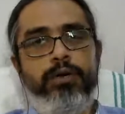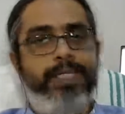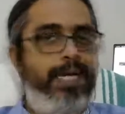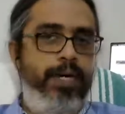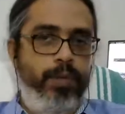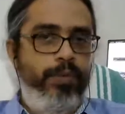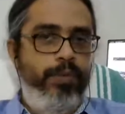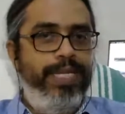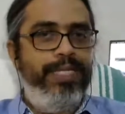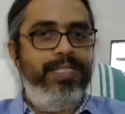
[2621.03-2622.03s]
I don't know
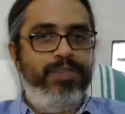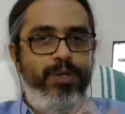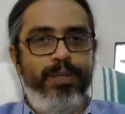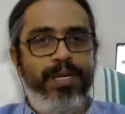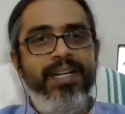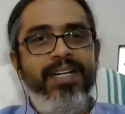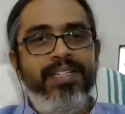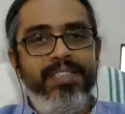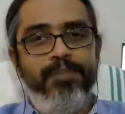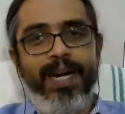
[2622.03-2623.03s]
whether this will be,
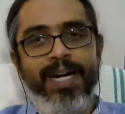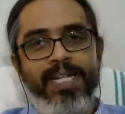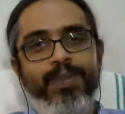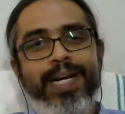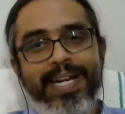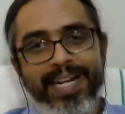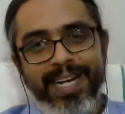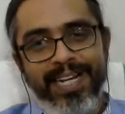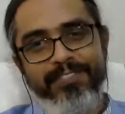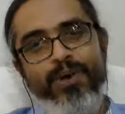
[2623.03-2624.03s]
the pandas will read
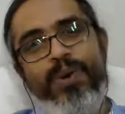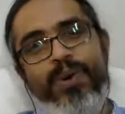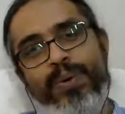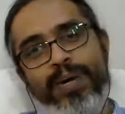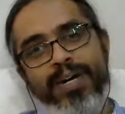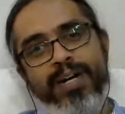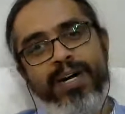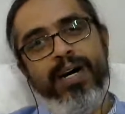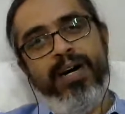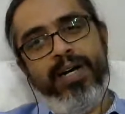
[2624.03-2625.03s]
as float or
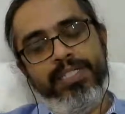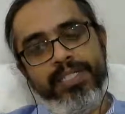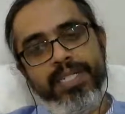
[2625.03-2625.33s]
as